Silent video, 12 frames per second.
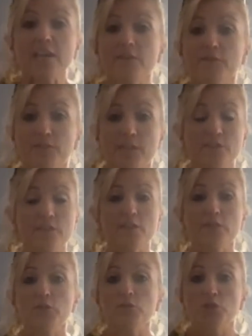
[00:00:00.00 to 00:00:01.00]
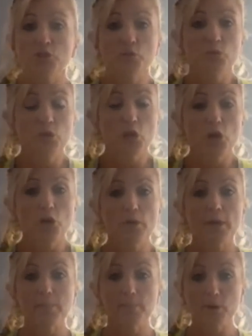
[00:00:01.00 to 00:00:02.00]
If even if you do
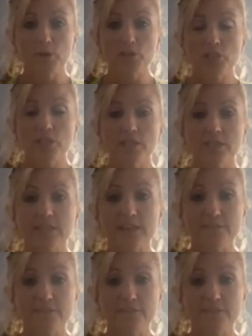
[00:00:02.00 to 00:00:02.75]
go and purchase